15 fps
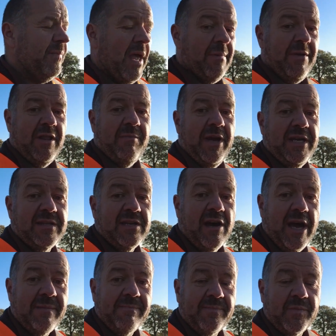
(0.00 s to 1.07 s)
But in the
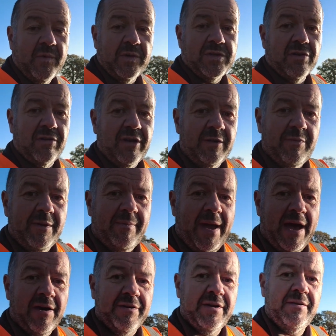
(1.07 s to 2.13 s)
meantime, we'll talk a little bit
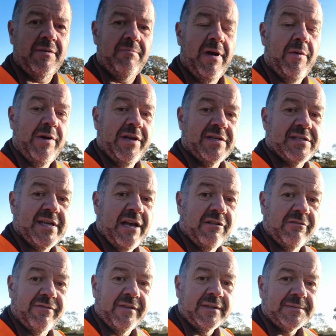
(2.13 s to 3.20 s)
about mowing
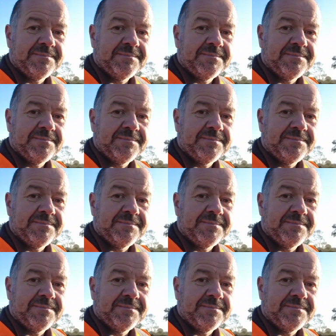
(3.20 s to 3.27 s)
itself.